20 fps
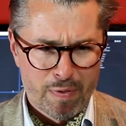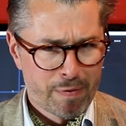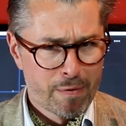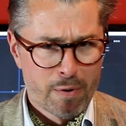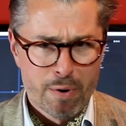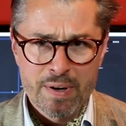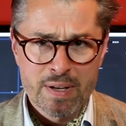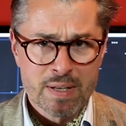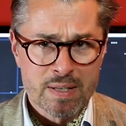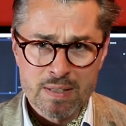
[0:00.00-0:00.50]

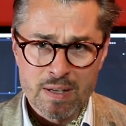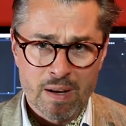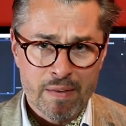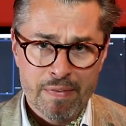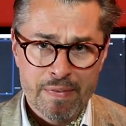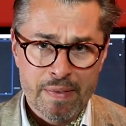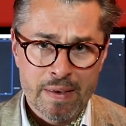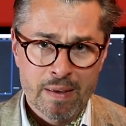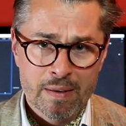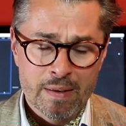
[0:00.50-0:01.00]
30s, I
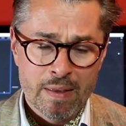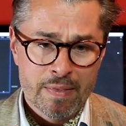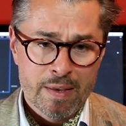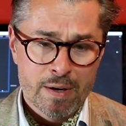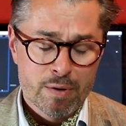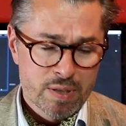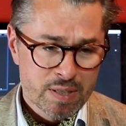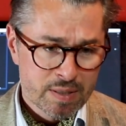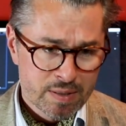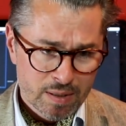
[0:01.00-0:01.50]
think, and
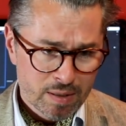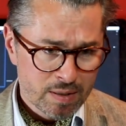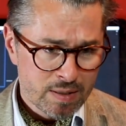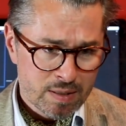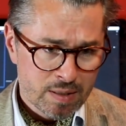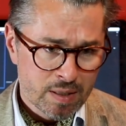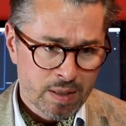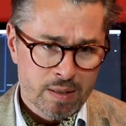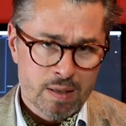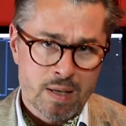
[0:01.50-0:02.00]
they're still
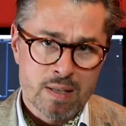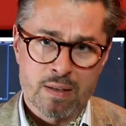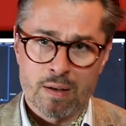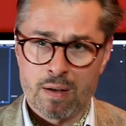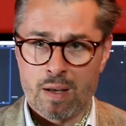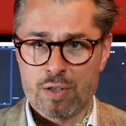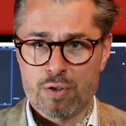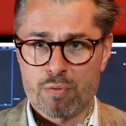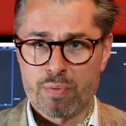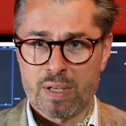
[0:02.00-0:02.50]
seen as a
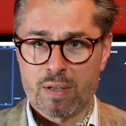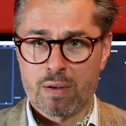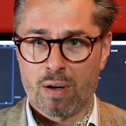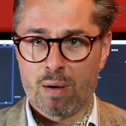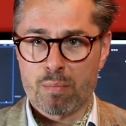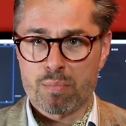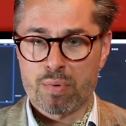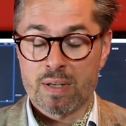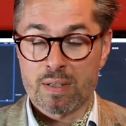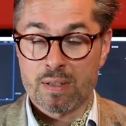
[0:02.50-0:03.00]
luxury
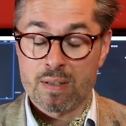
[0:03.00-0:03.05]
car brand.